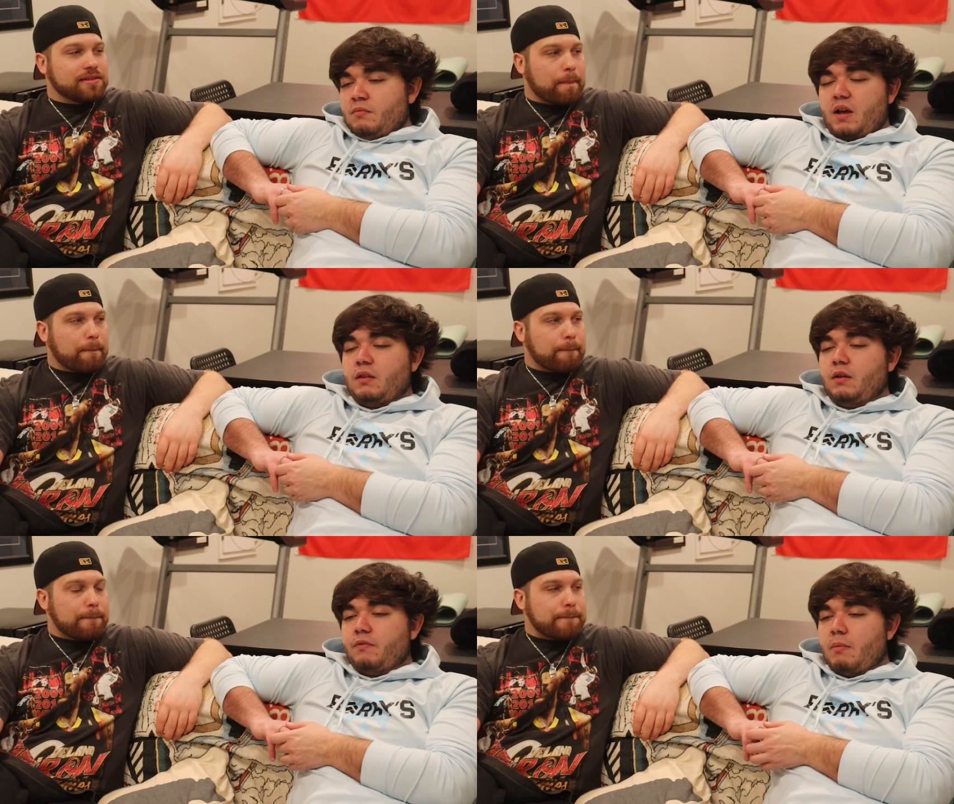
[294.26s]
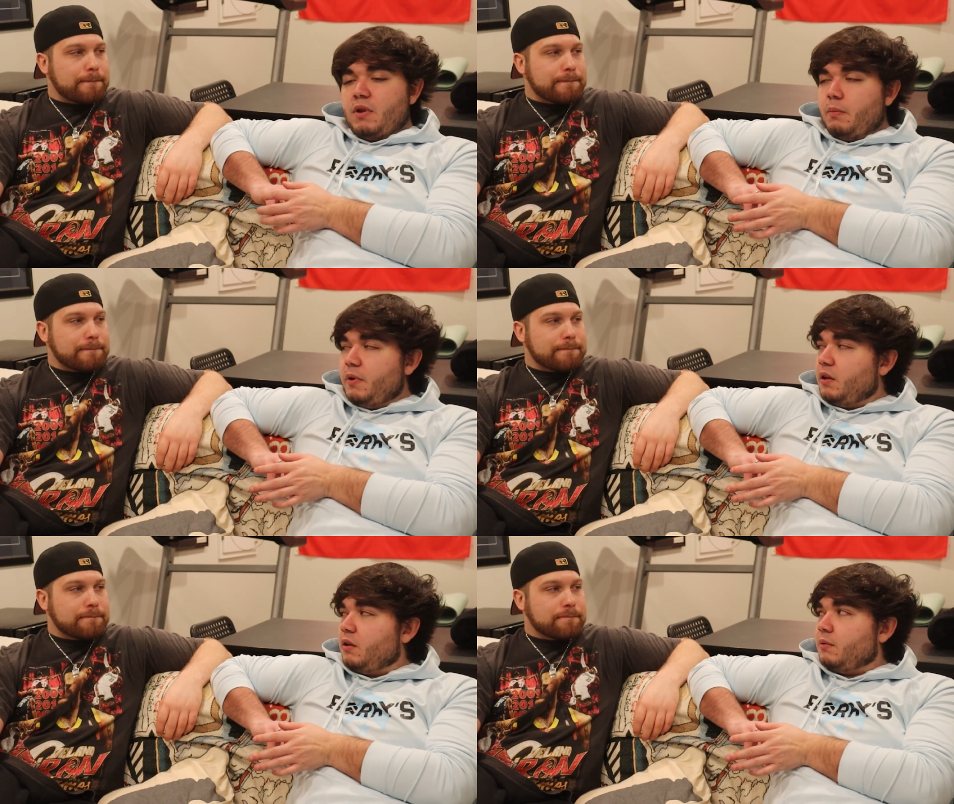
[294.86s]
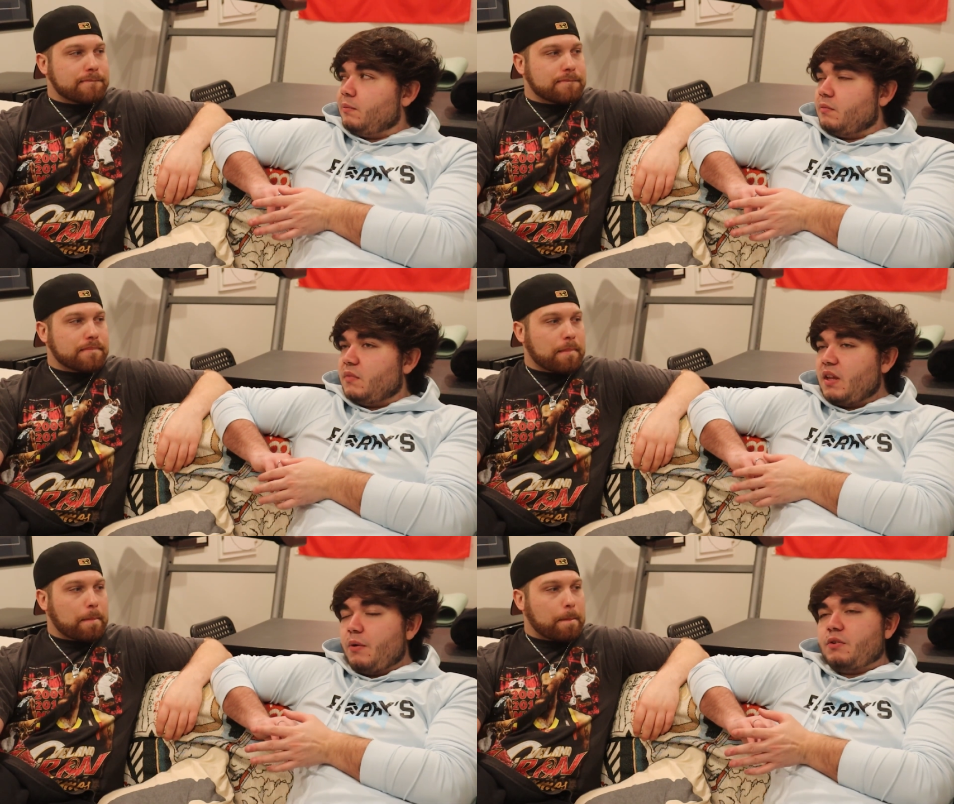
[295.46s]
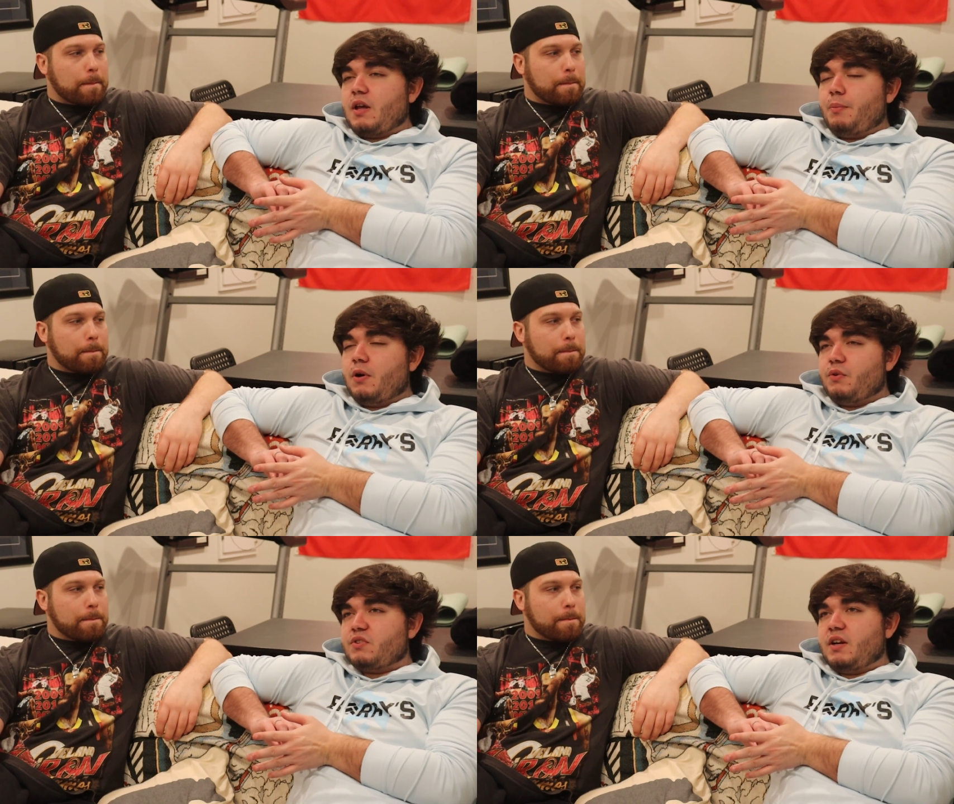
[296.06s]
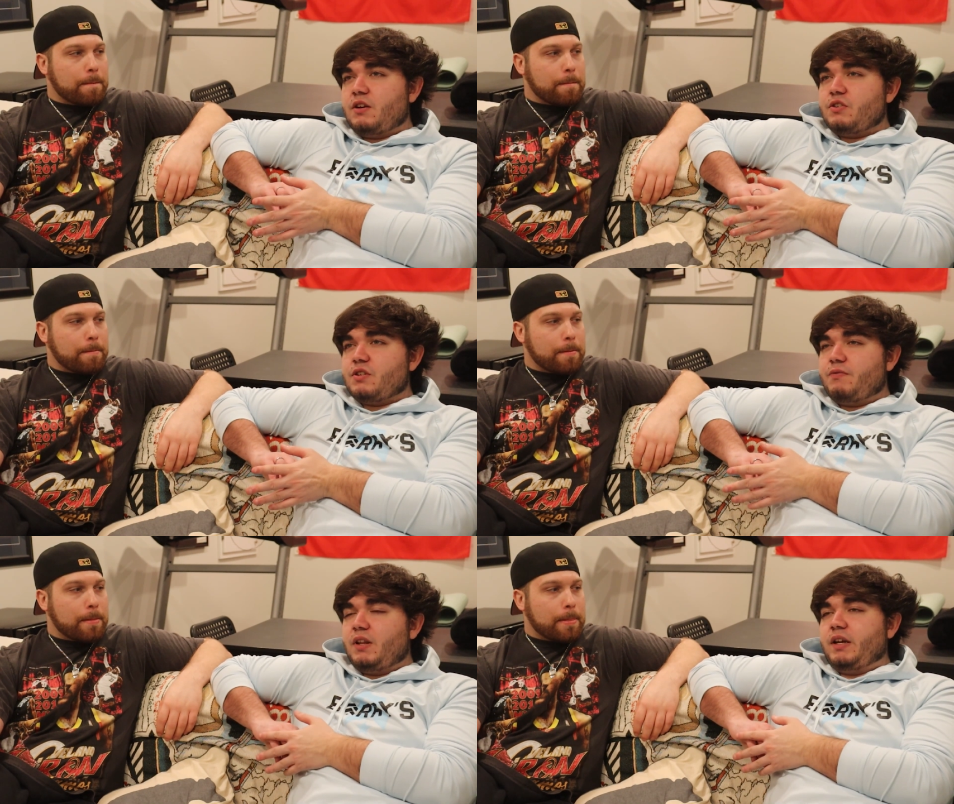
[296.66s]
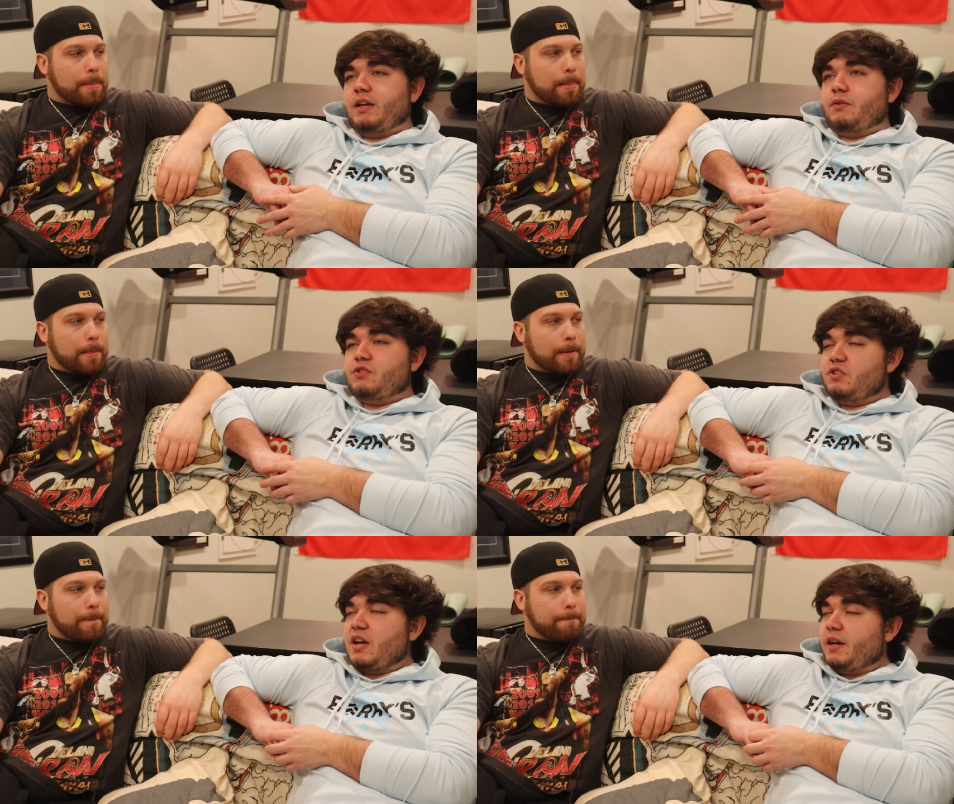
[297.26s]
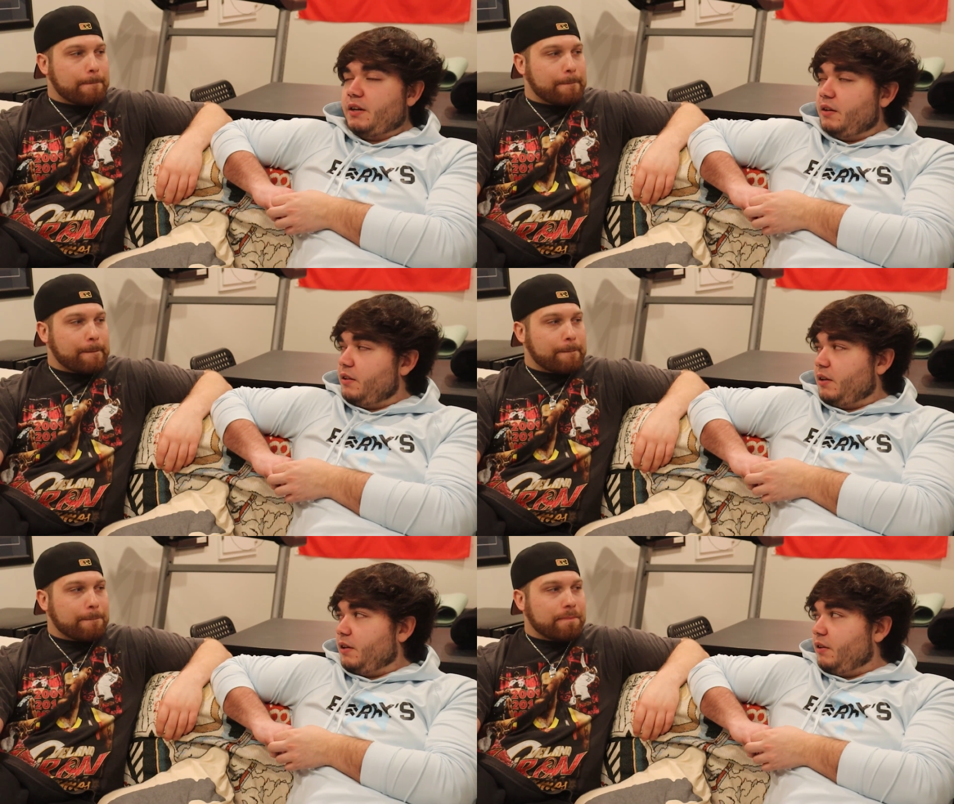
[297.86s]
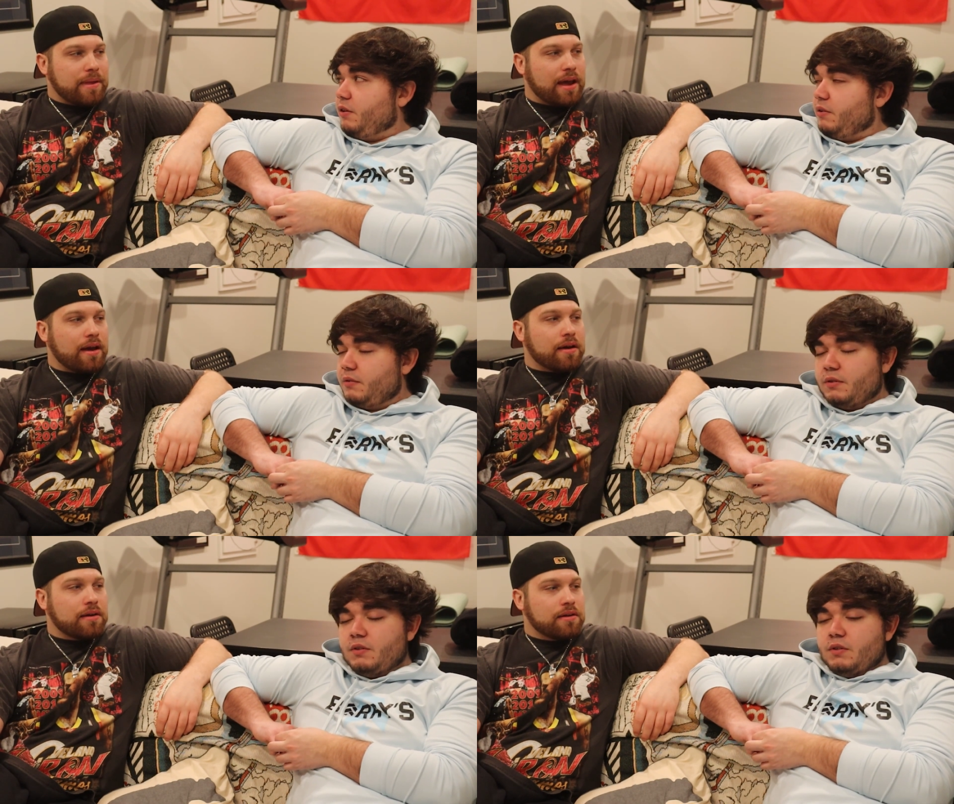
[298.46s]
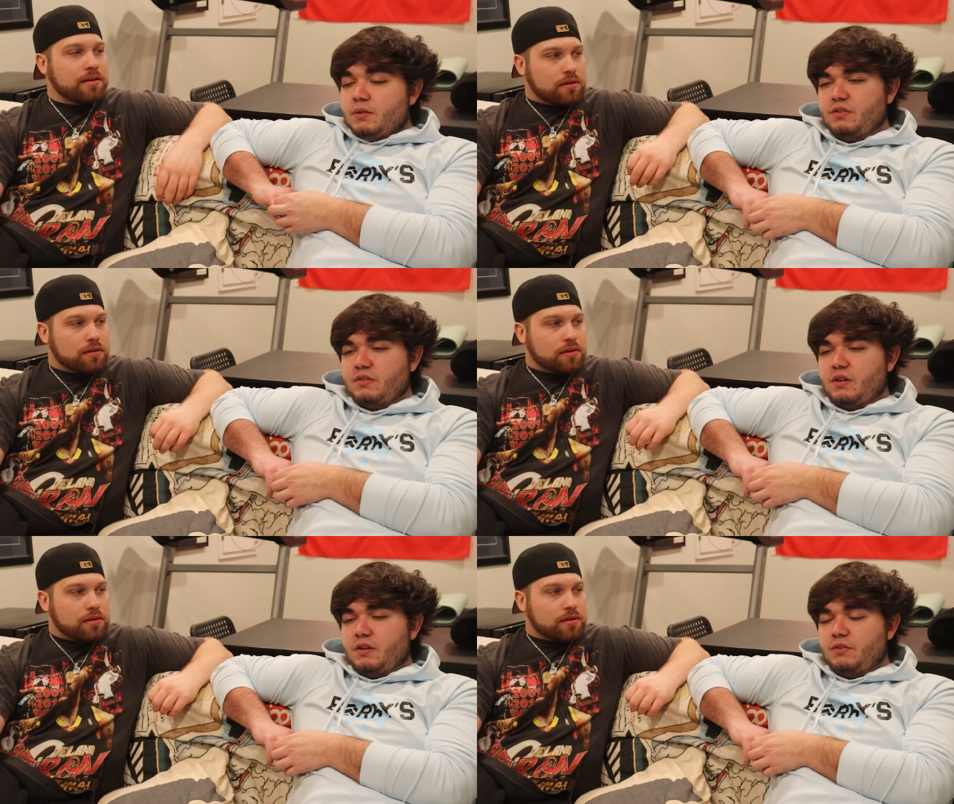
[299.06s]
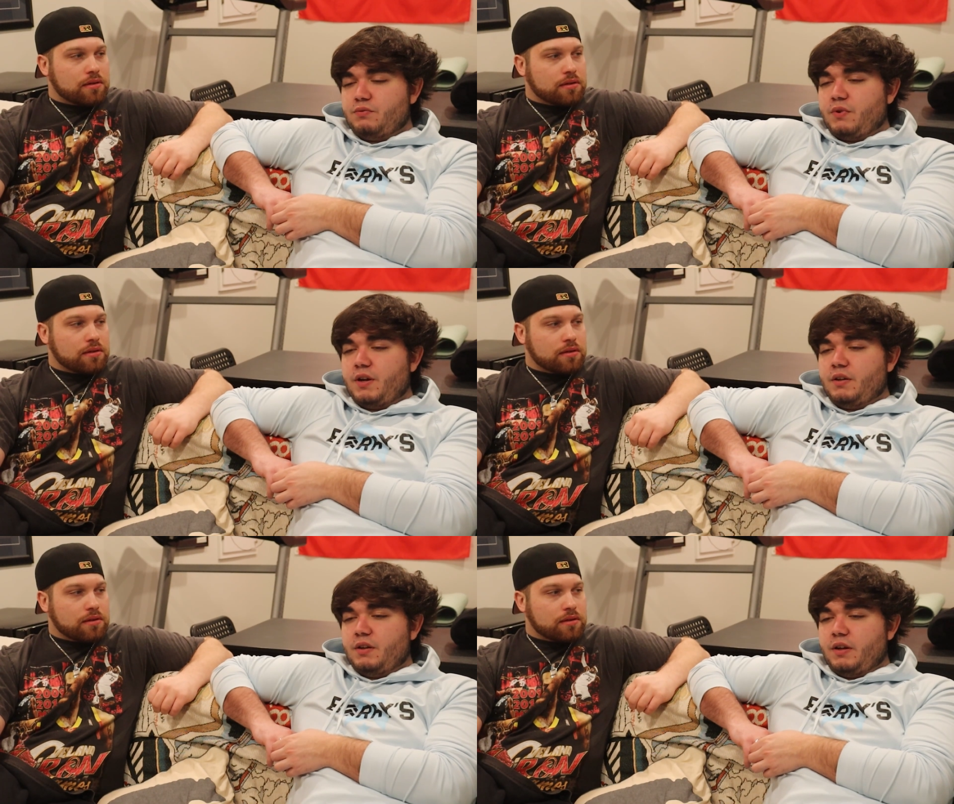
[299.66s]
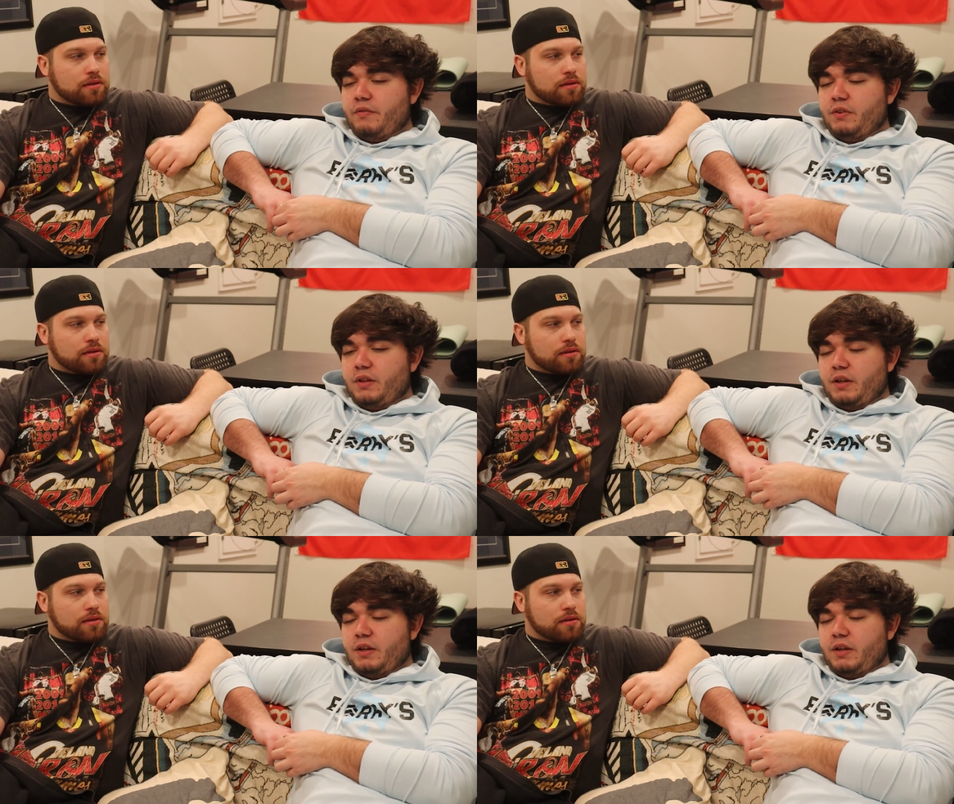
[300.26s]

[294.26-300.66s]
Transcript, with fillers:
Speaker 1: yeah. I think if I'm nitpicking, that that part was kind of just it felt like it was just out of him, like him, yeah, his uh, his friend and everything,